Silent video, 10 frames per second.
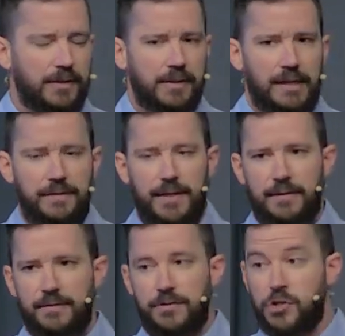And
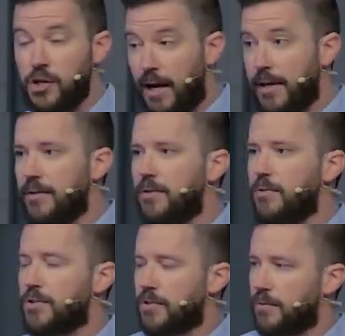then John,
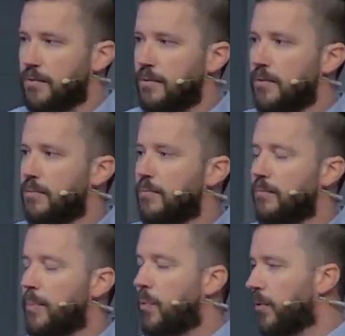who's
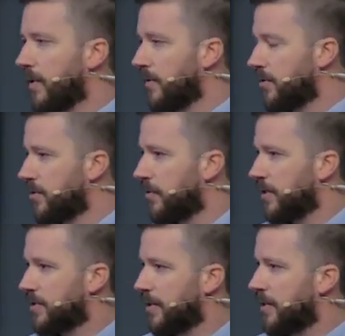reporting this story,
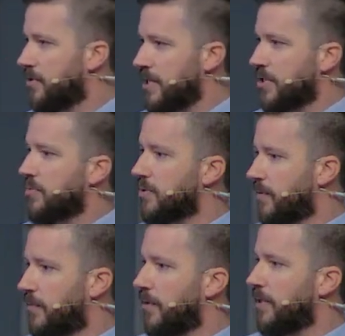said that Jesus was
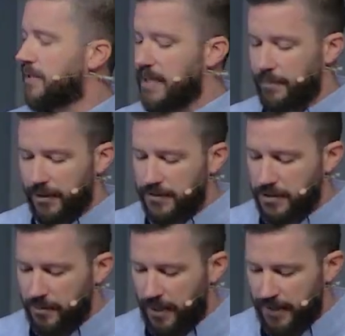referring to the temple of his
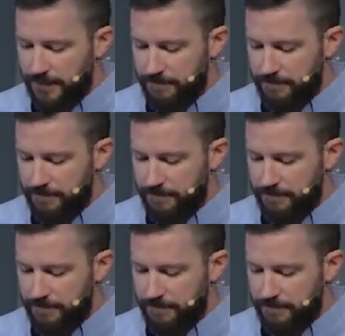own body.